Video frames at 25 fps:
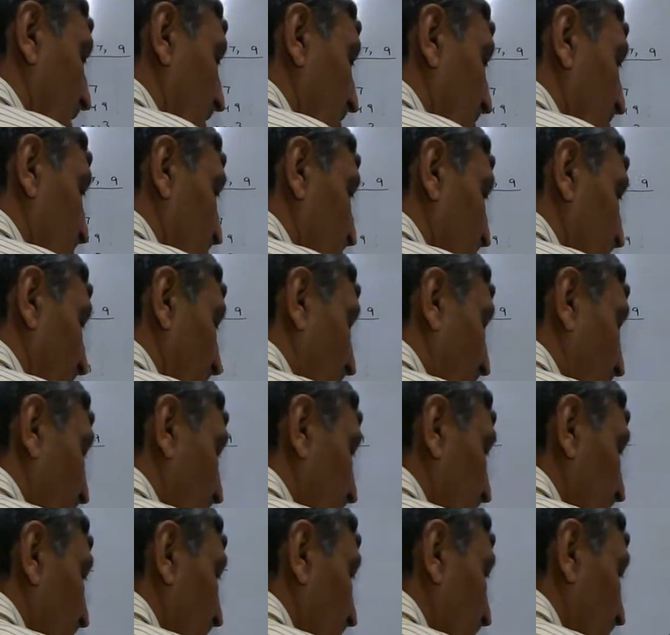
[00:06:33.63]
into
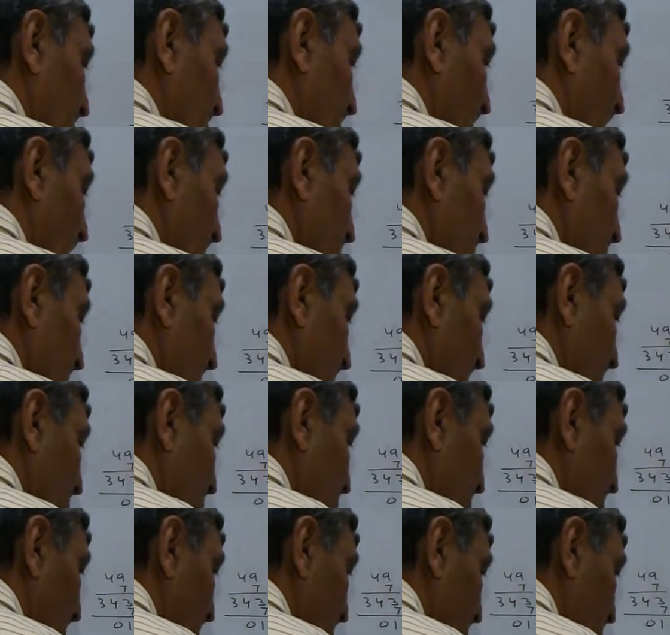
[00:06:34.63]
7. The answer
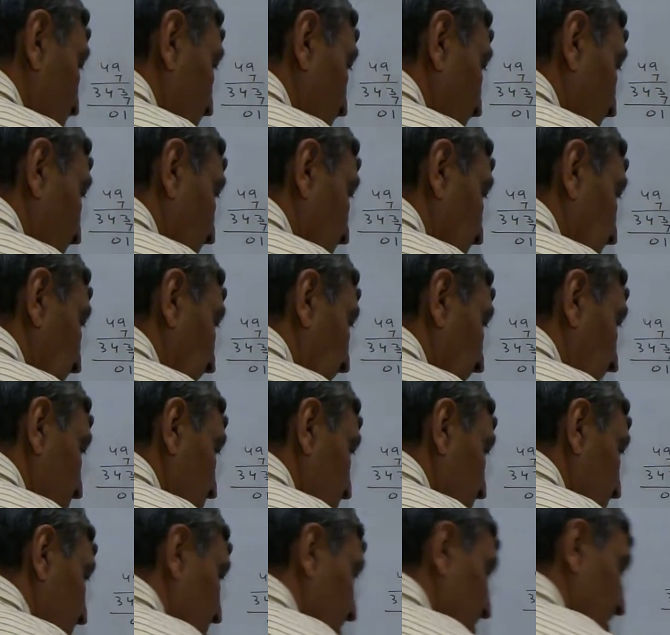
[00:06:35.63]
is 0, 7 is
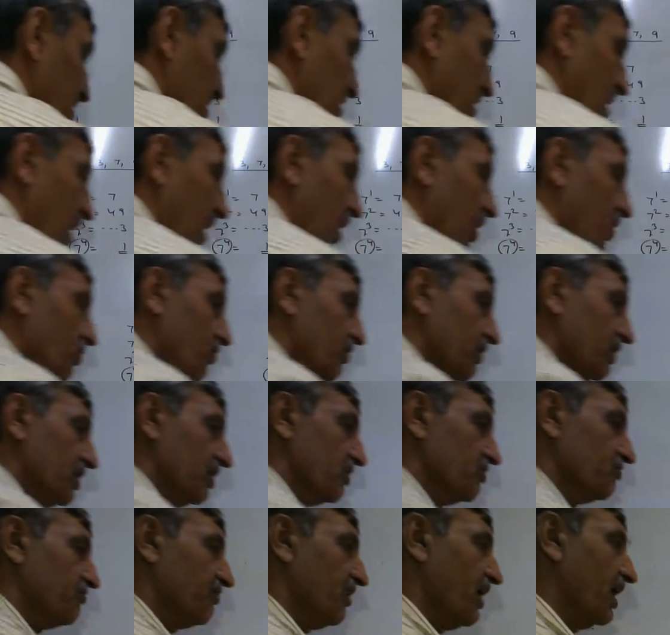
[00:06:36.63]
last digit. How we
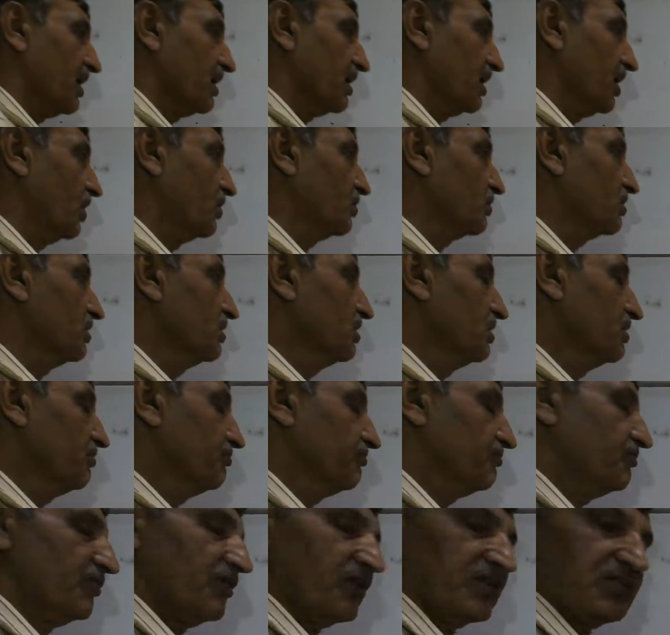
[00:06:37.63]
can find
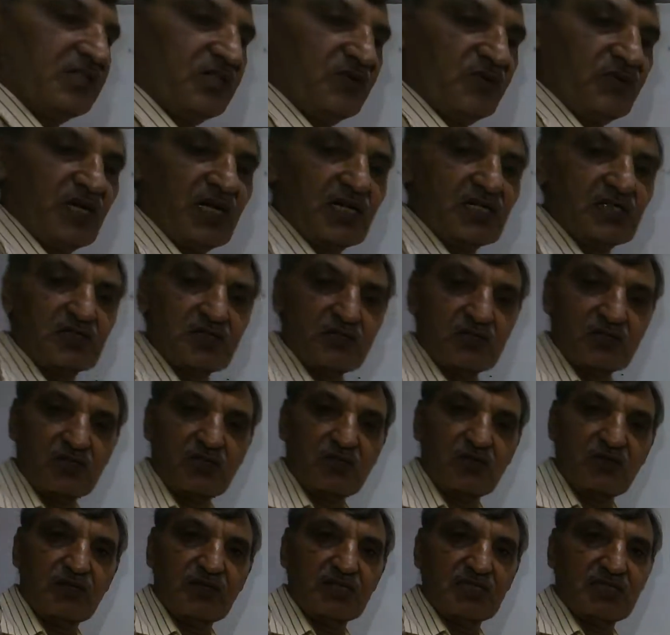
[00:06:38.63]
out for the one to
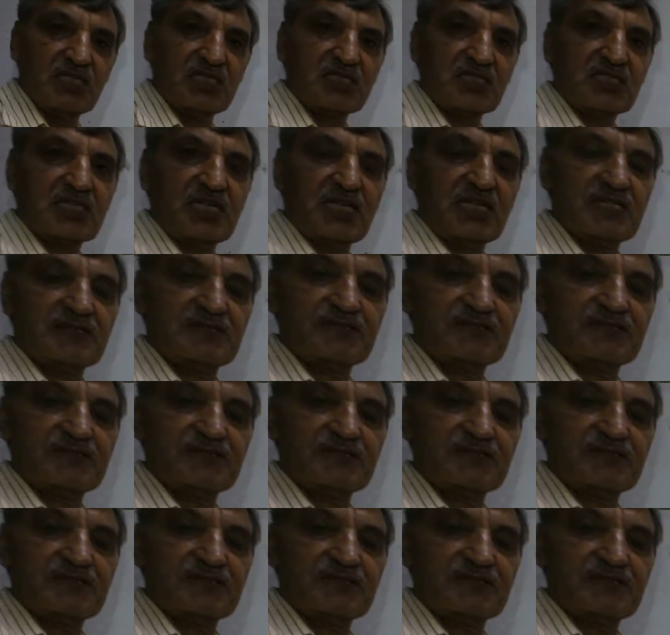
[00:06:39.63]
go in this case?